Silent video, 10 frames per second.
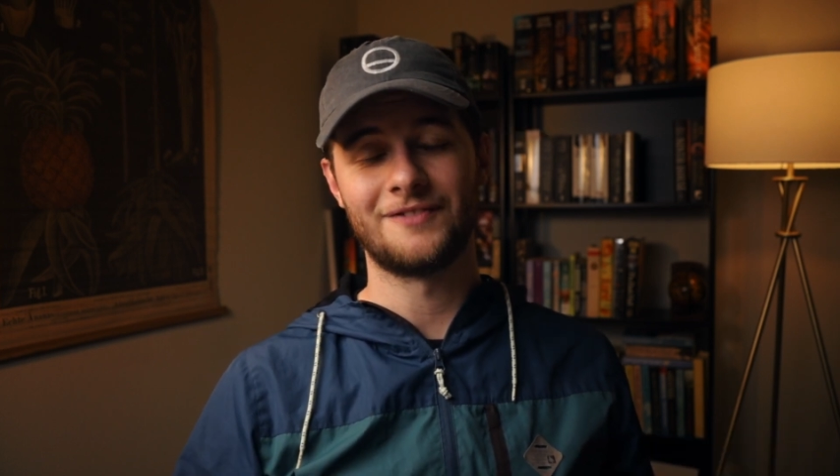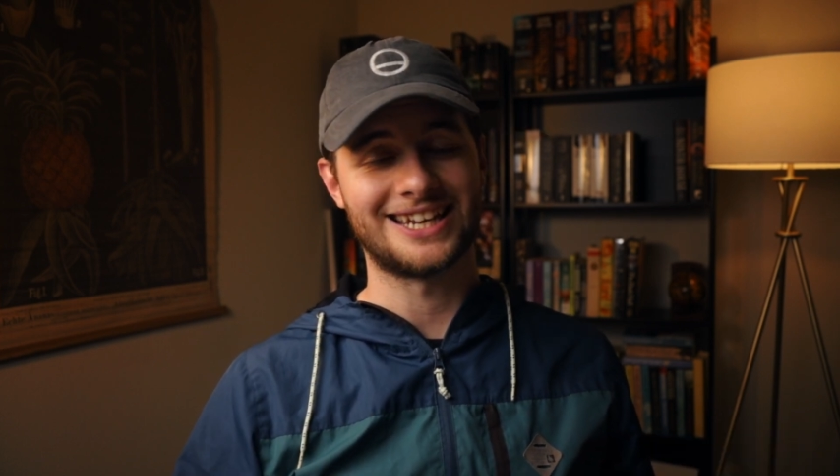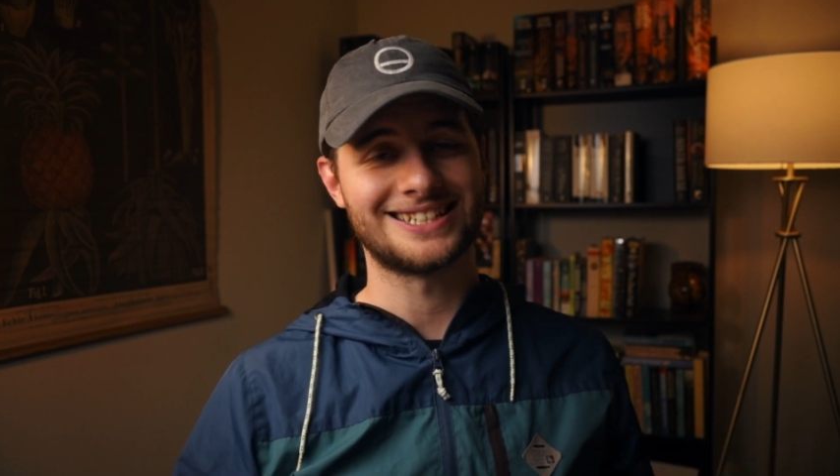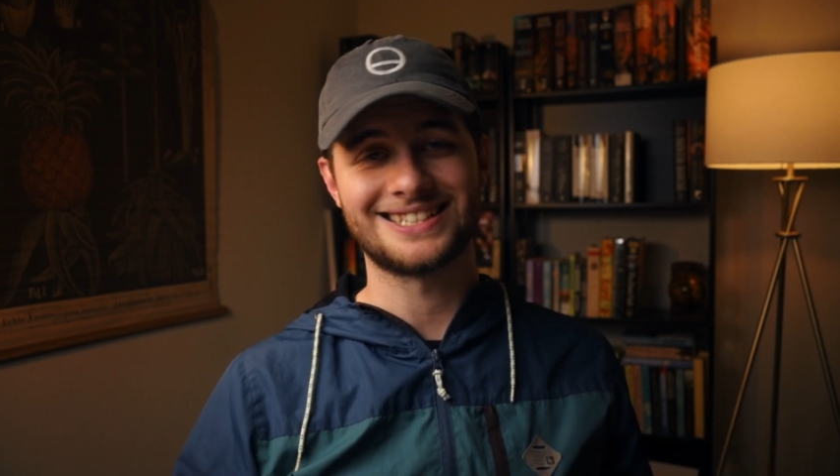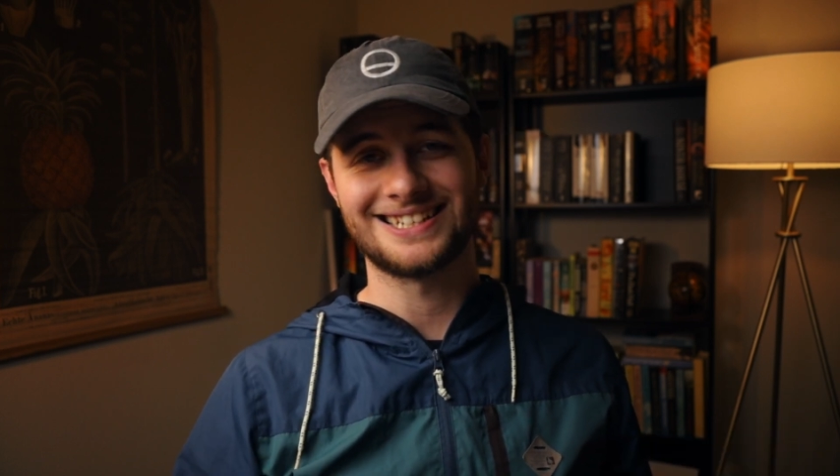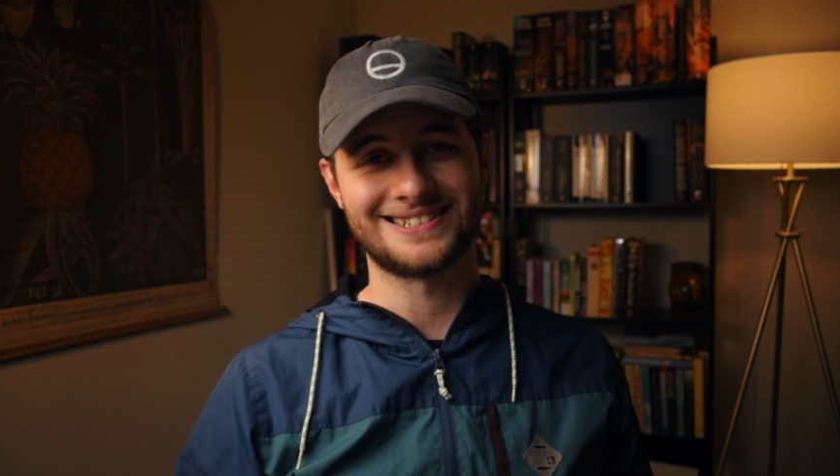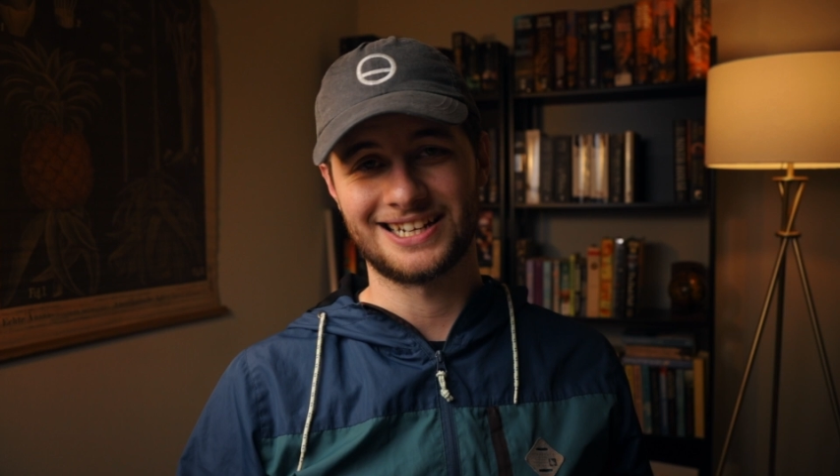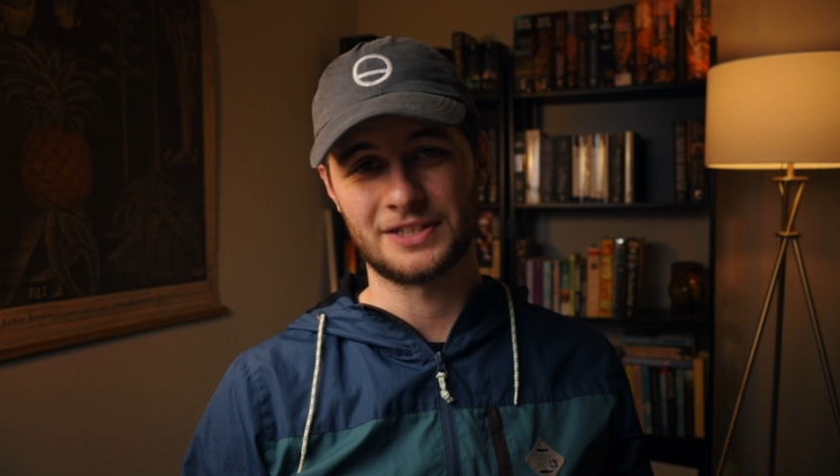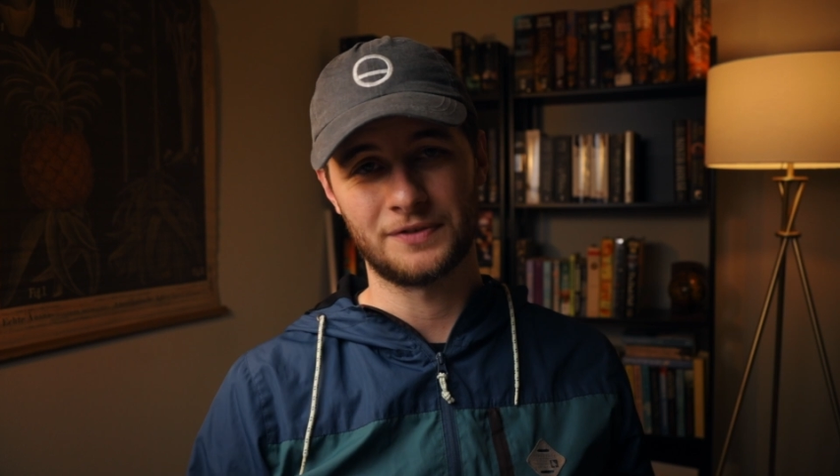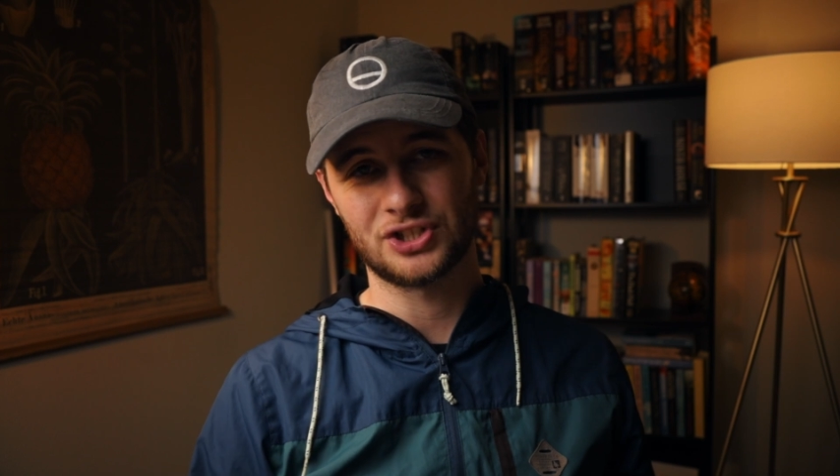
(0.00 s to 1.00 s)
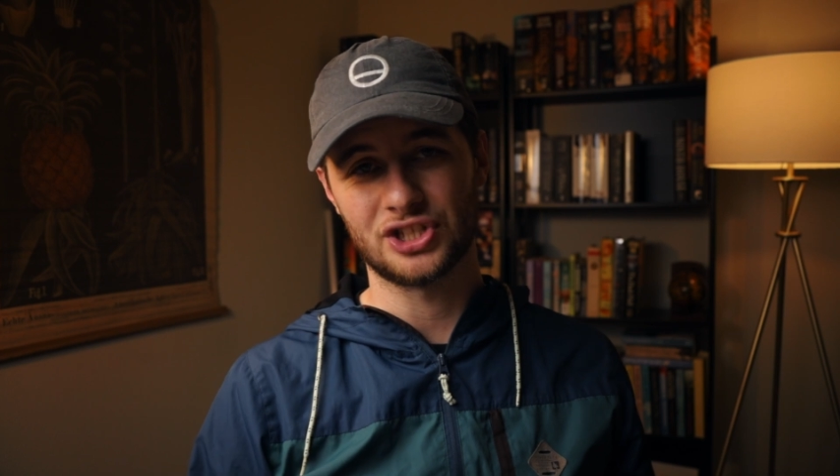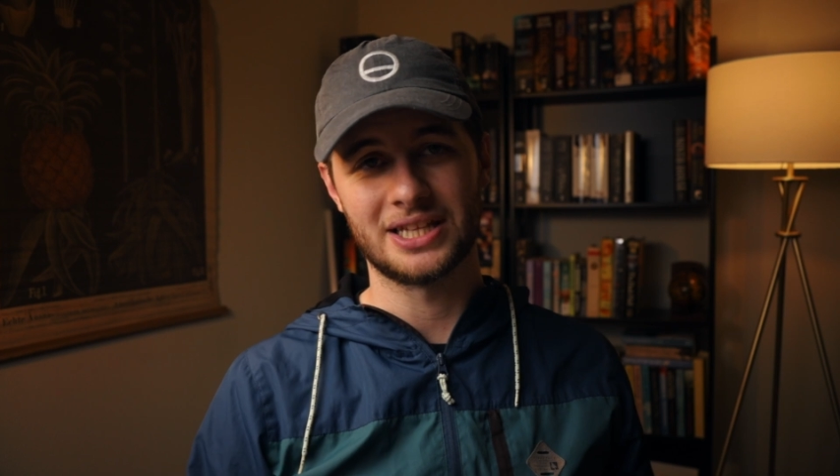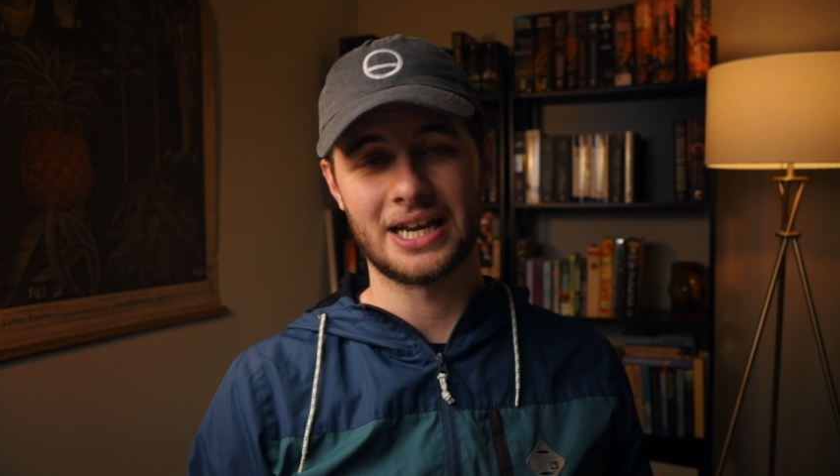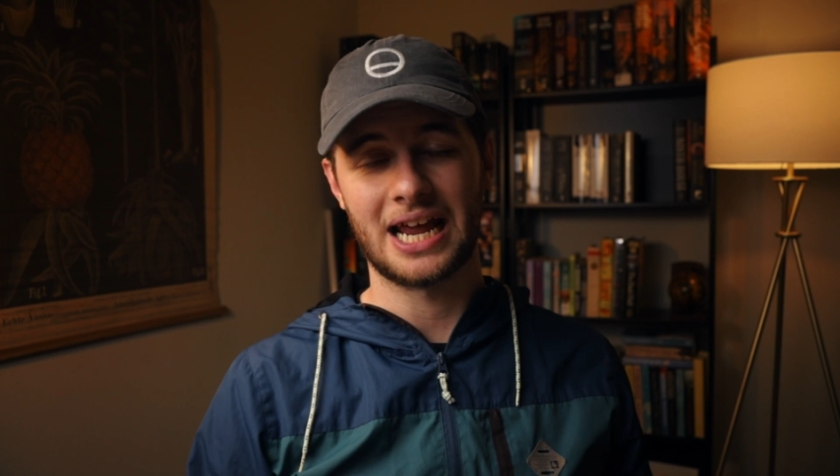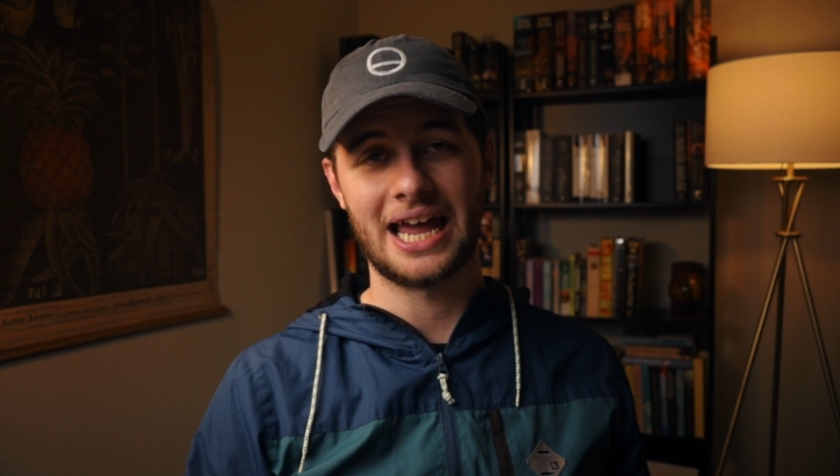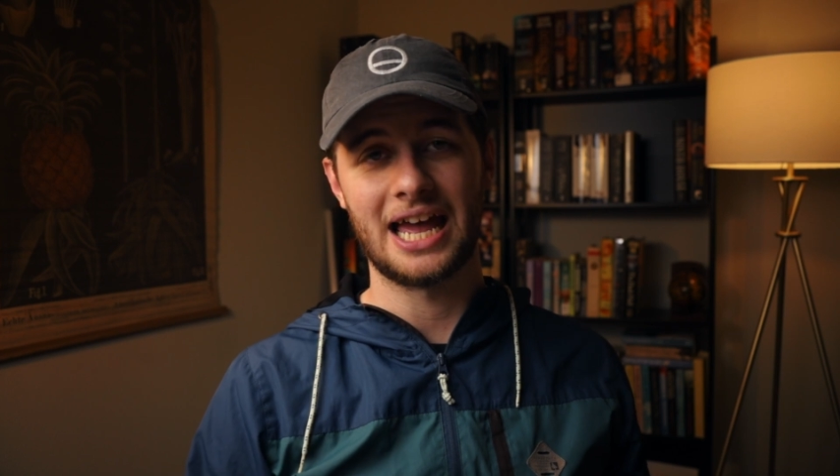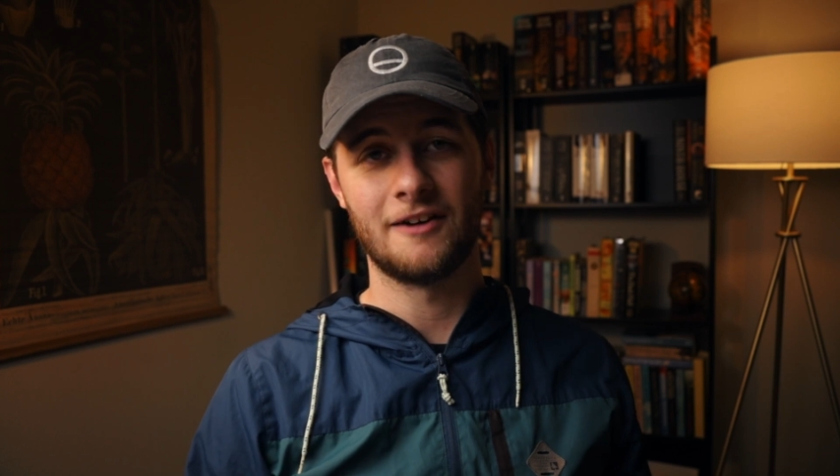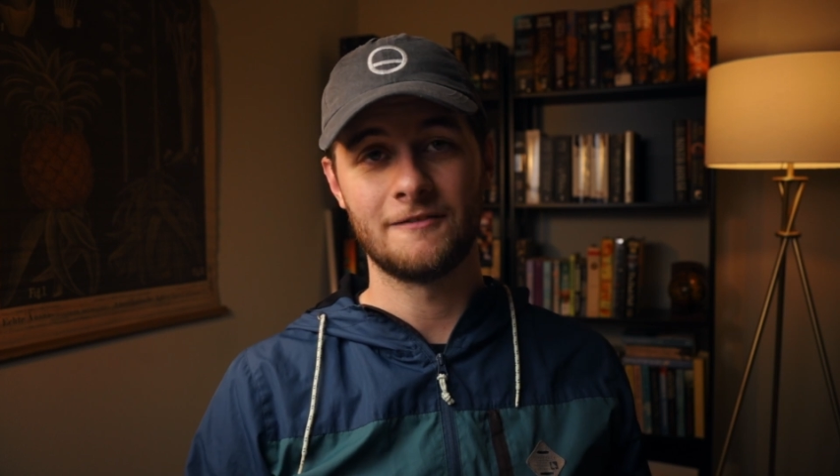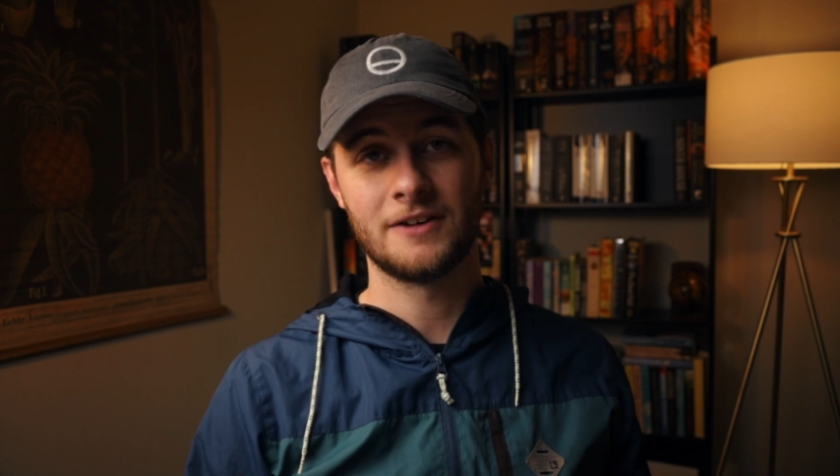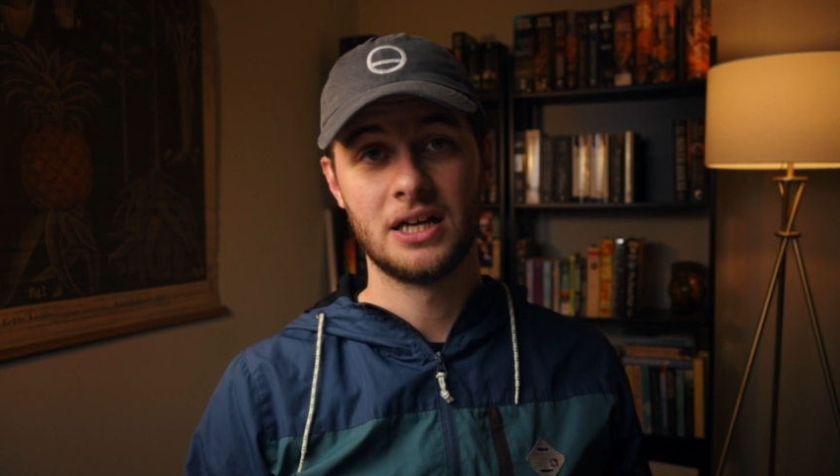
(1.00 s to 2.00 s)
fantasy and science fiction that I
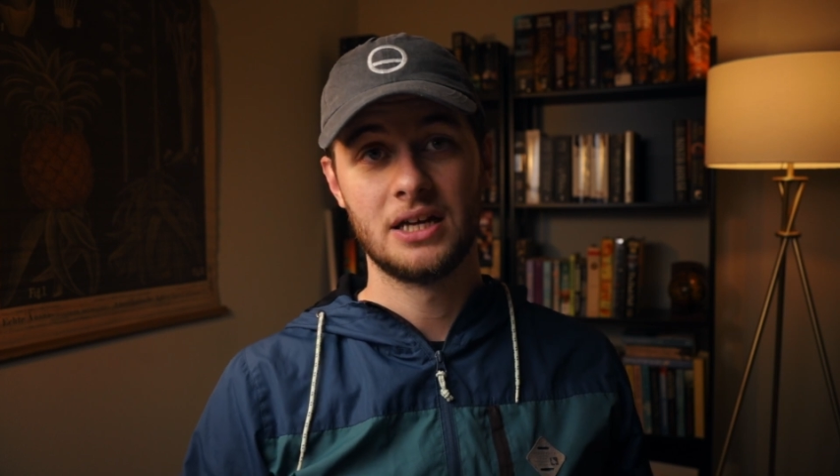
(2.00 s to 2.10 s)
have